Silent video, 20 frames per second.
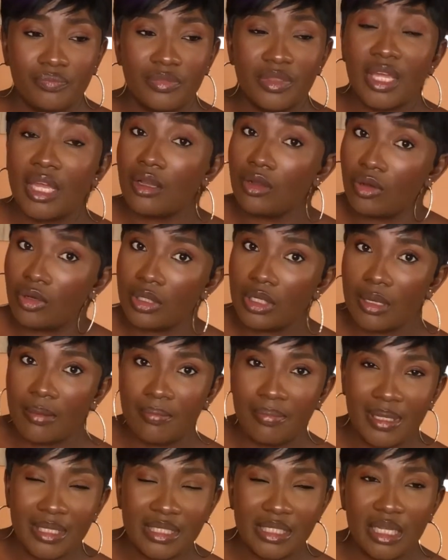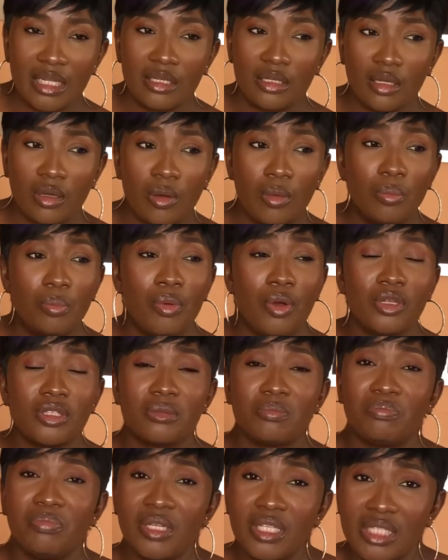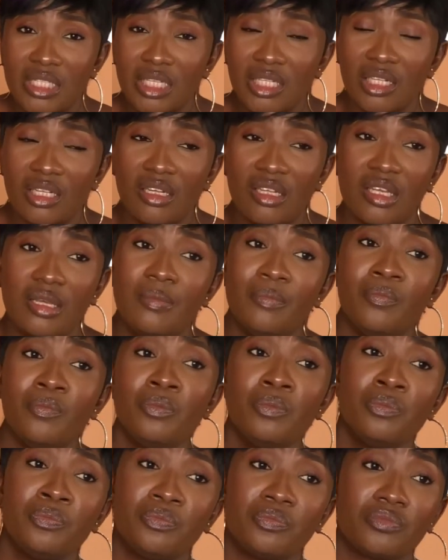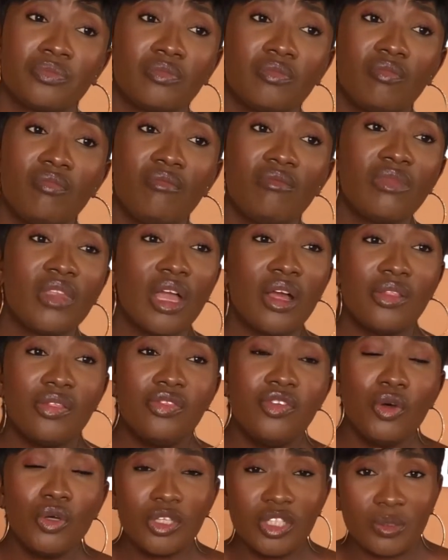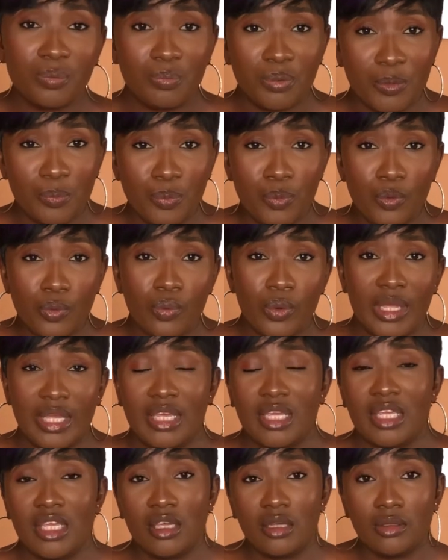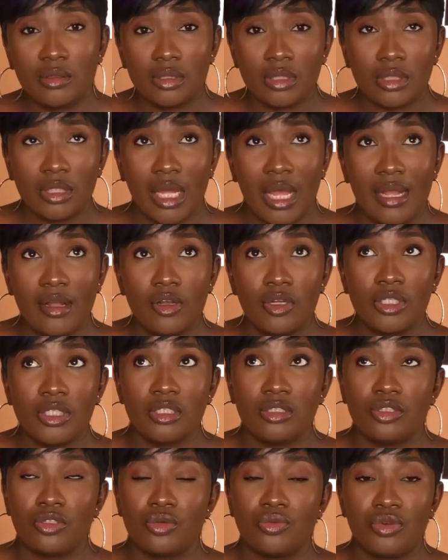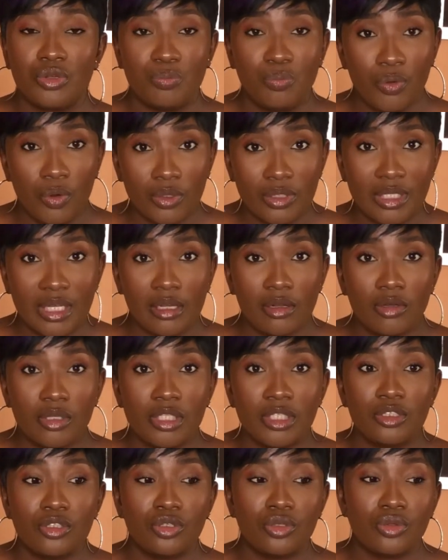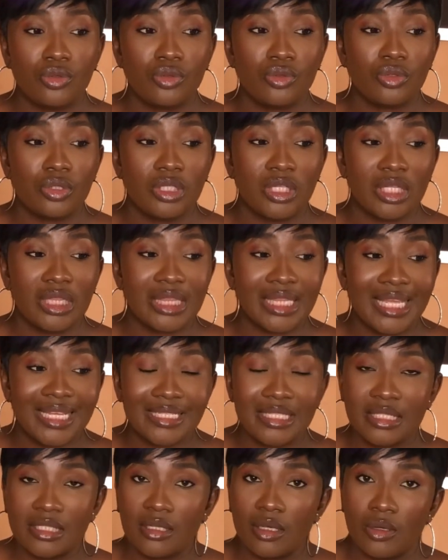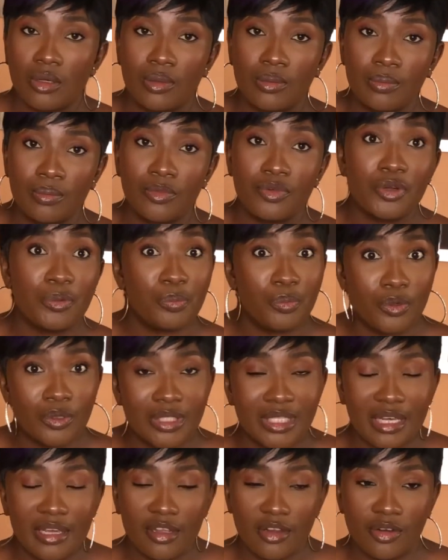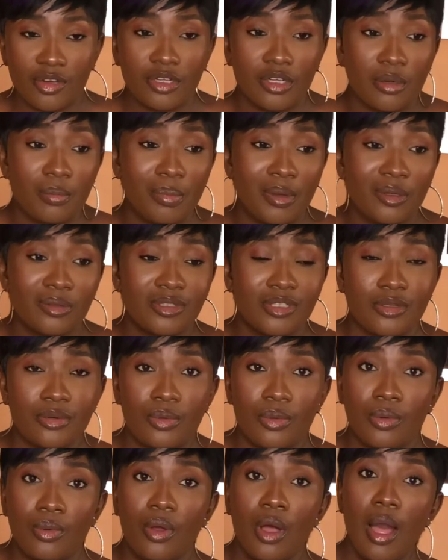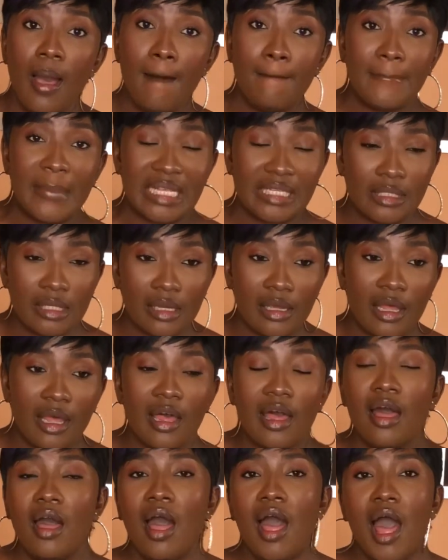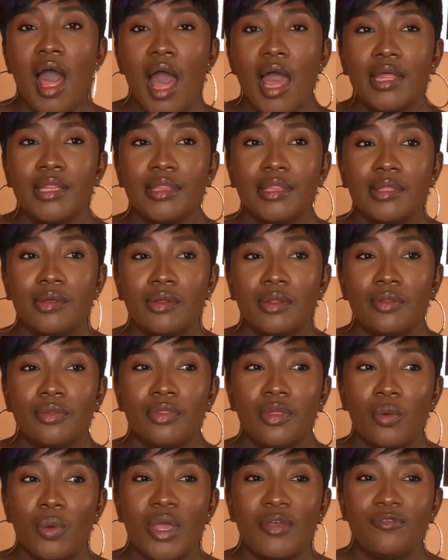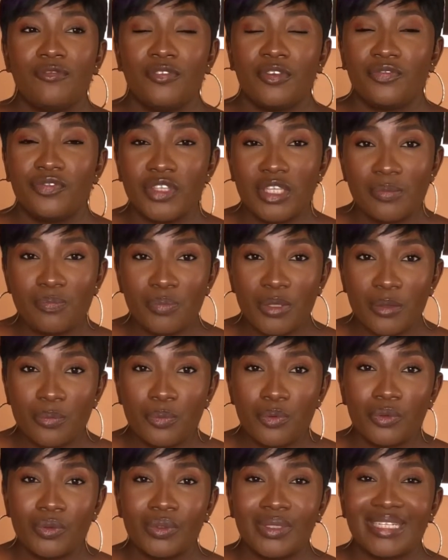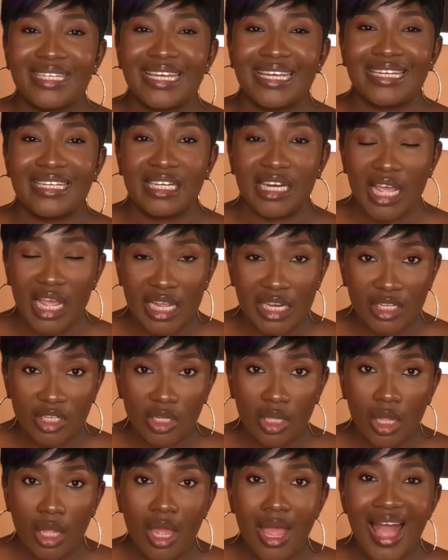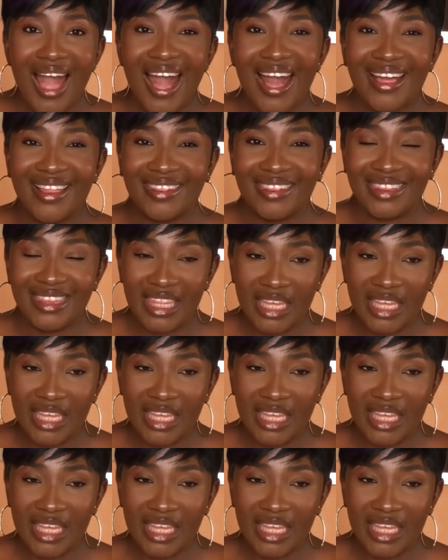thank God I'm better now. But basically, those people were killed according to the last report I heard about the whole massacre. There were 15 people that died, and